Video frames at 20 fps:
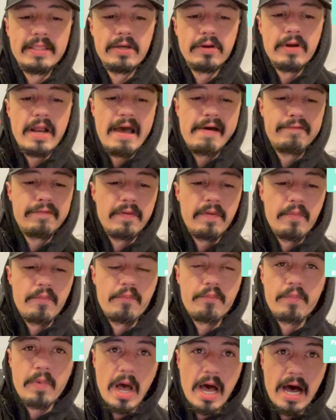Derev,
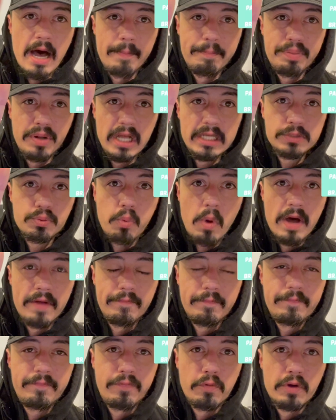
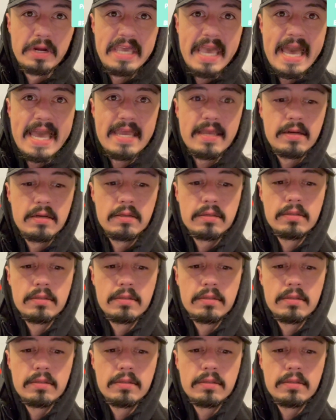+148.